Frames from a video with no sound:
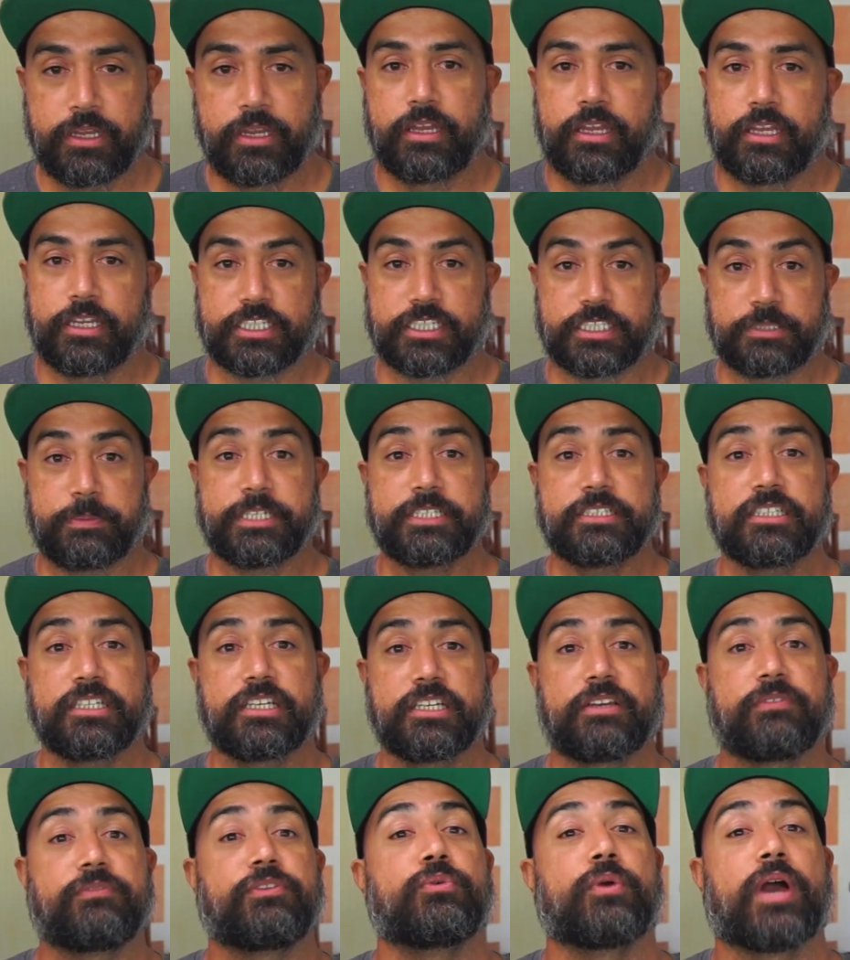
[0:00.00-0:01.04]

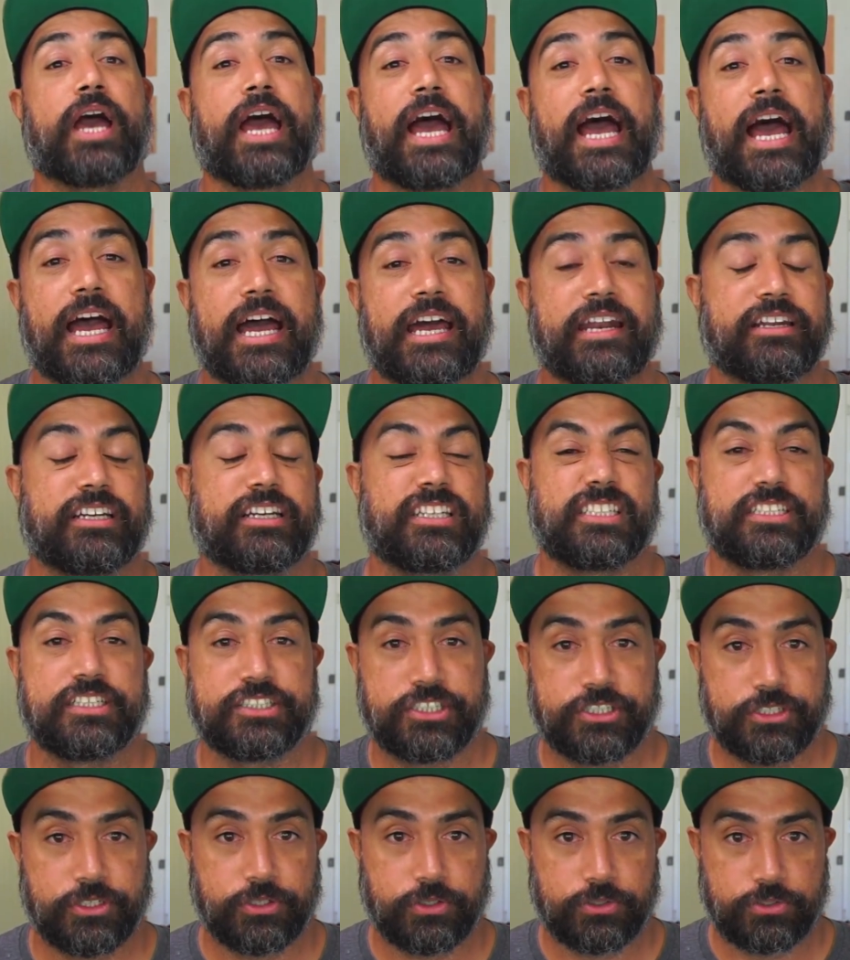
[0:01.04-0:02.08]
especially if you add
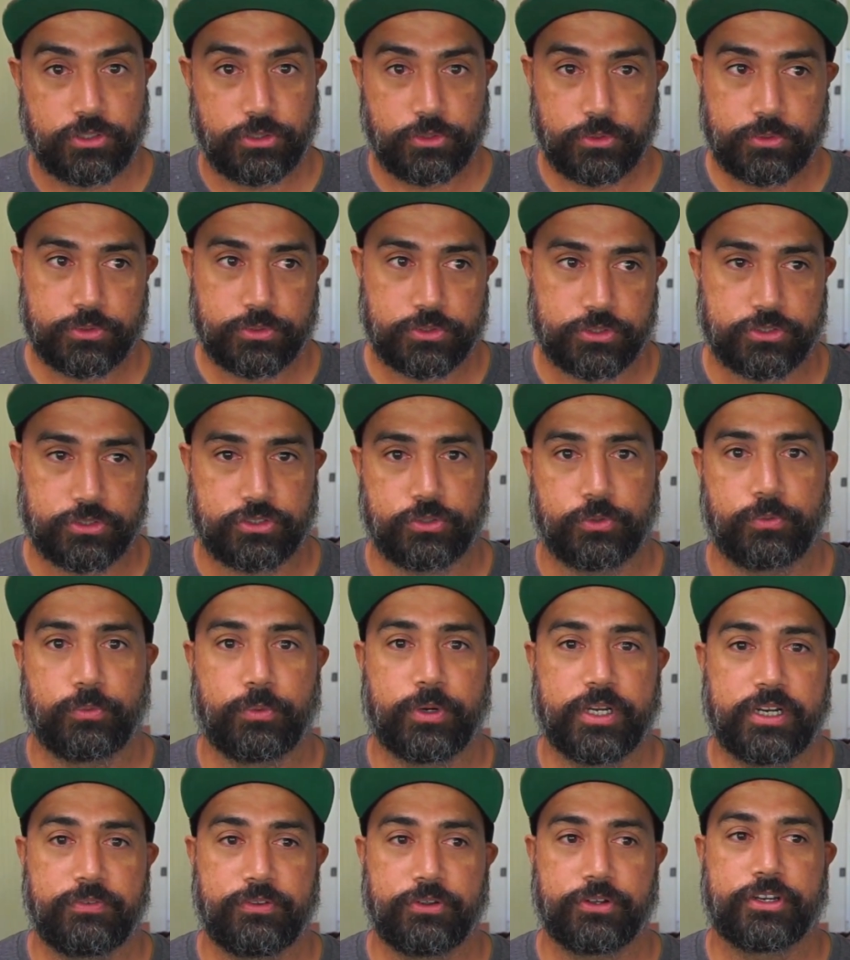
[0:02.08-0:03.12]
additional users. So
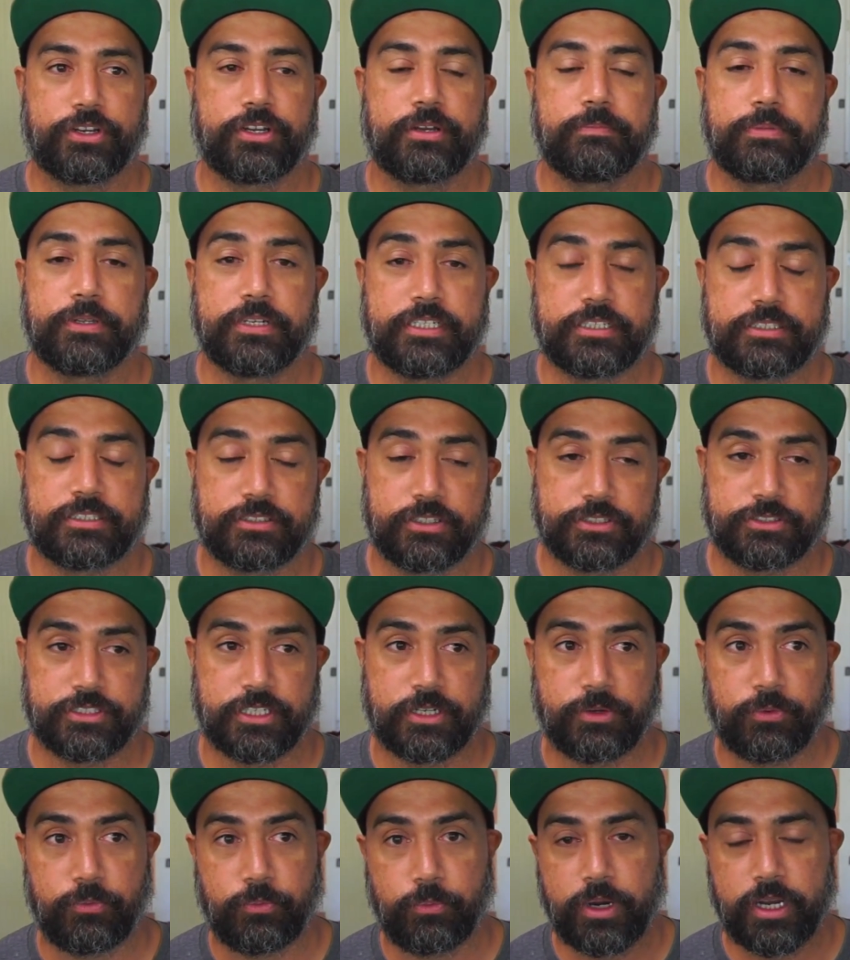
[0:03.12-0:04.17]
what if your company starts
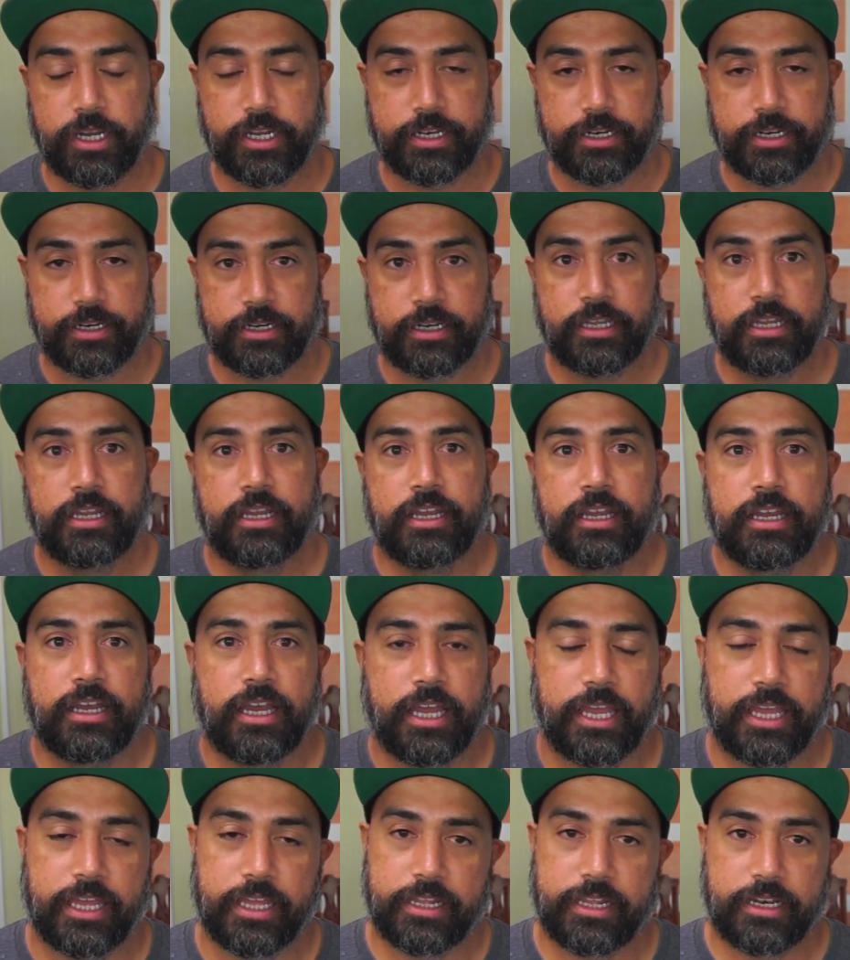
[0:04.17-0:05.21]
at 1
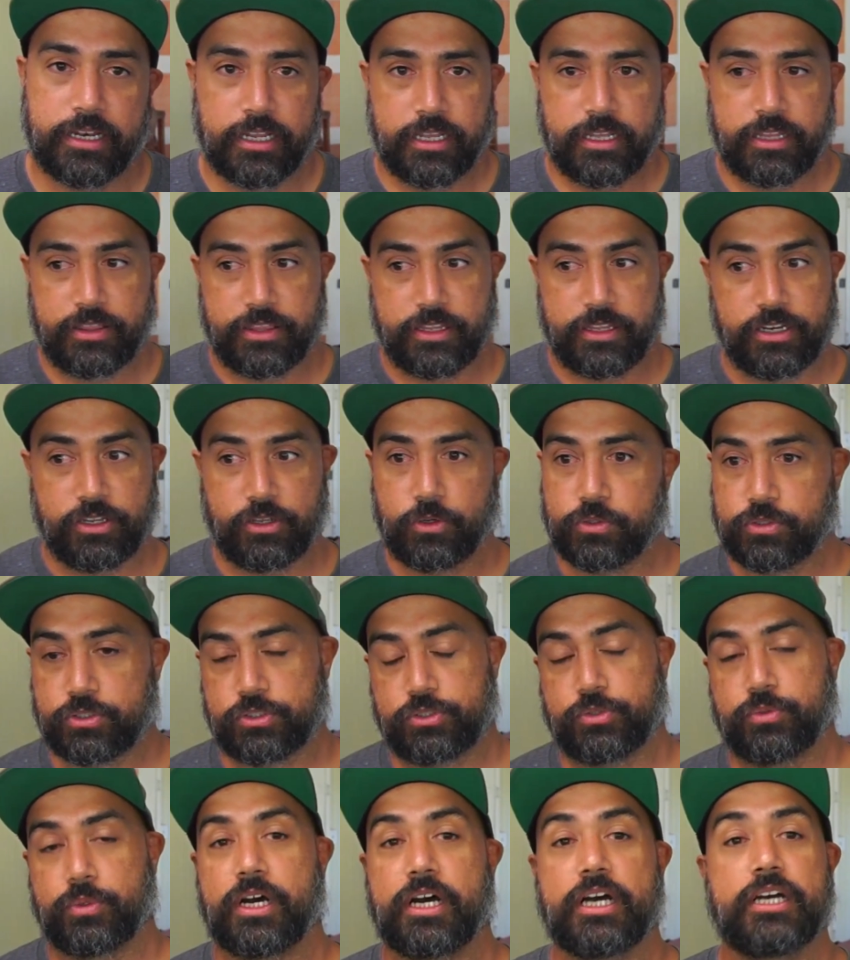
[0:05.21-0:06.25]
and then it goes
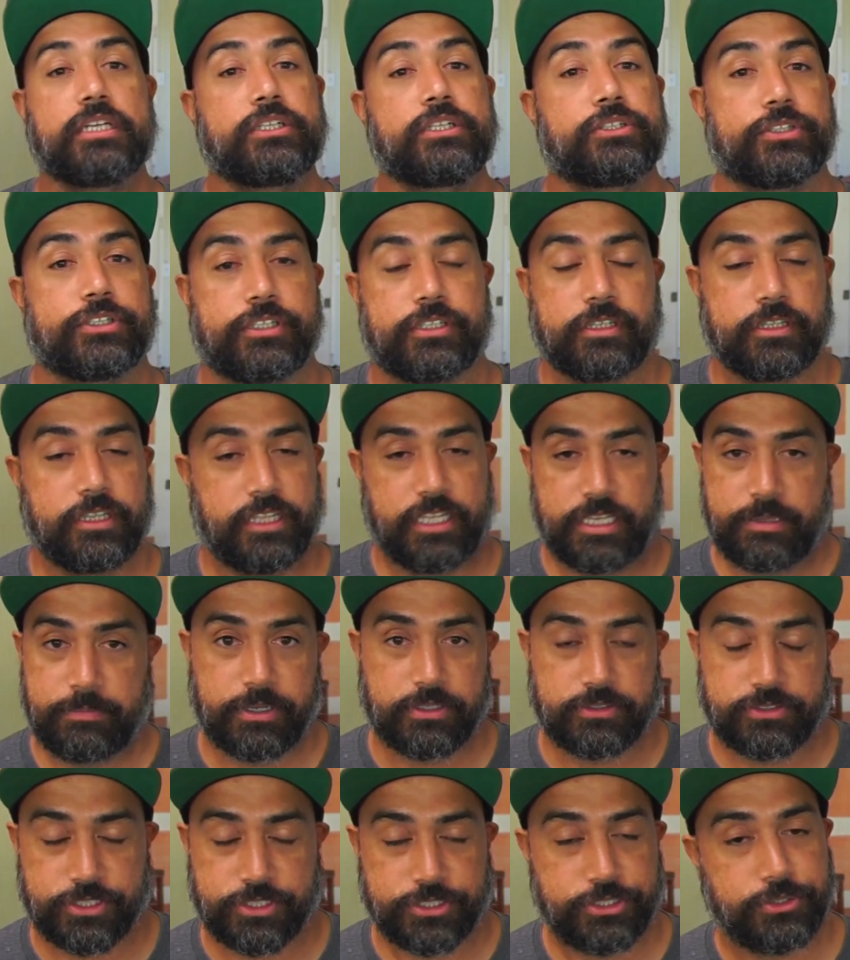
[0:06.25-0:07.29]
to 100
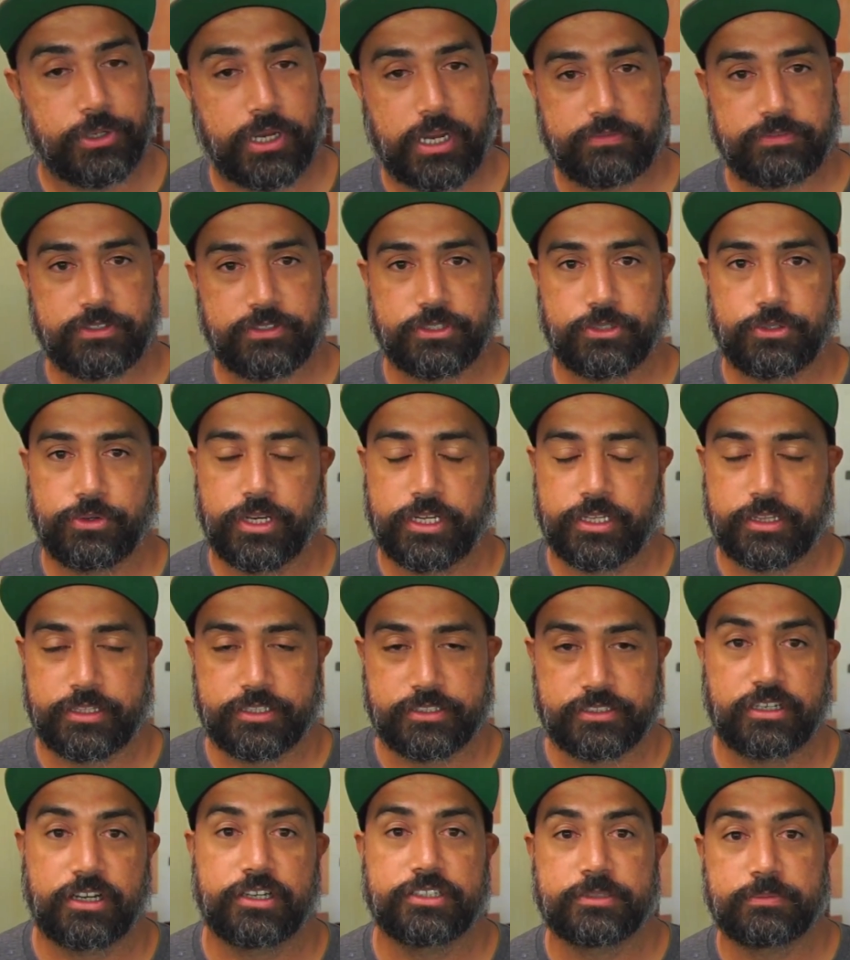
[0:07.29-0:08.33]
emails that you have to create?
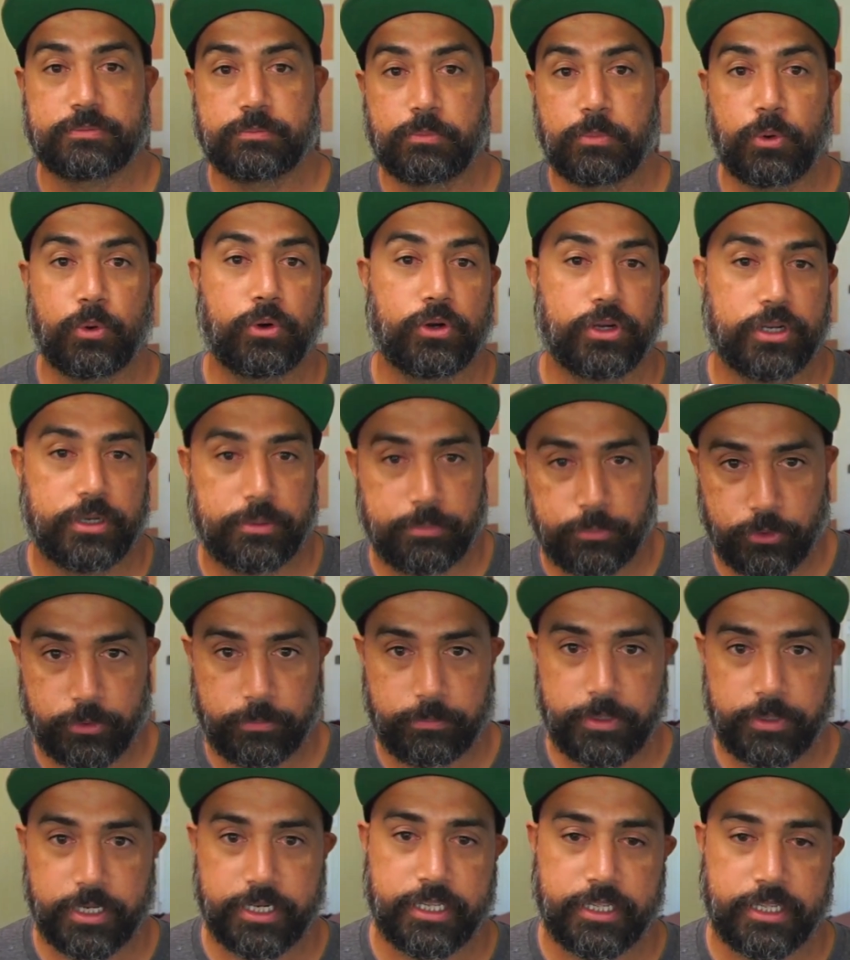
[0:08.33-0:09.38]
This costs more and more
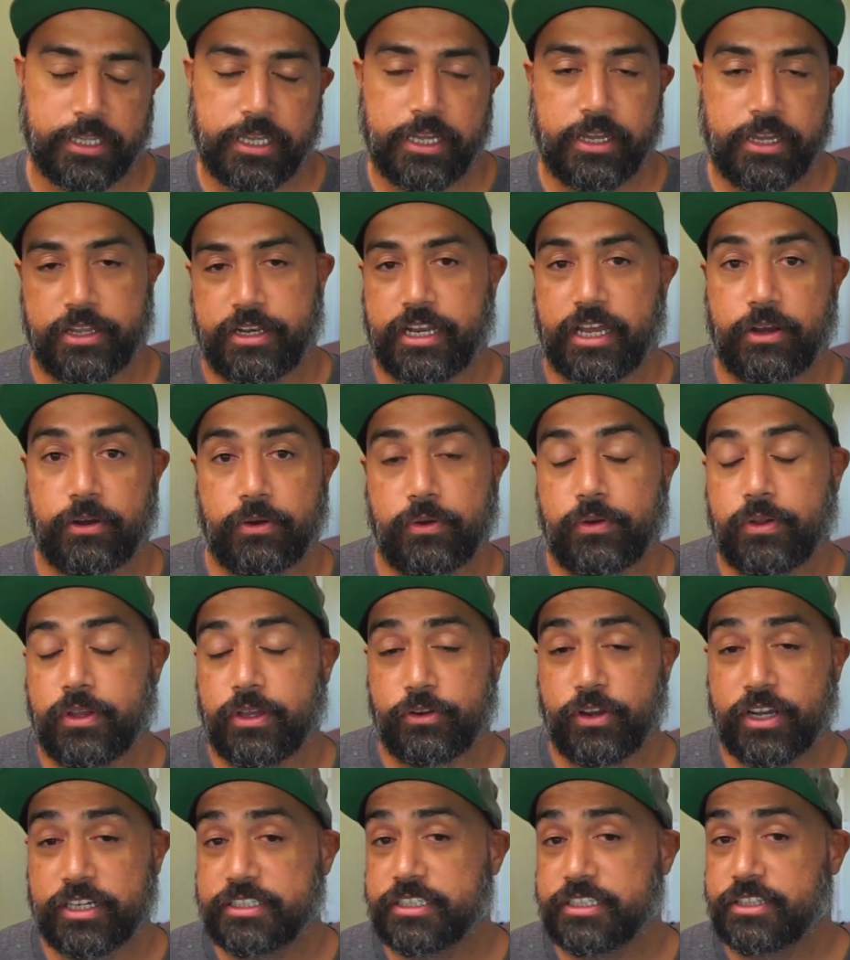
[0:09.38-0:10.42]
money. Now,
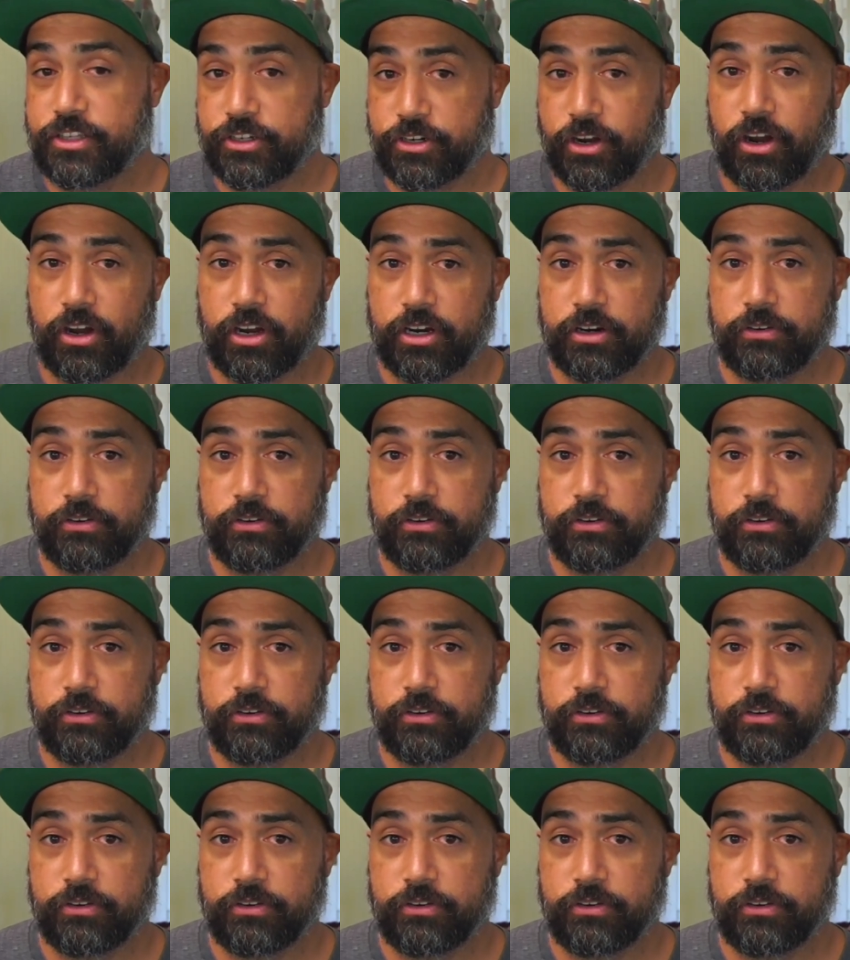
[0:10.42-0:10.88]
granted, there are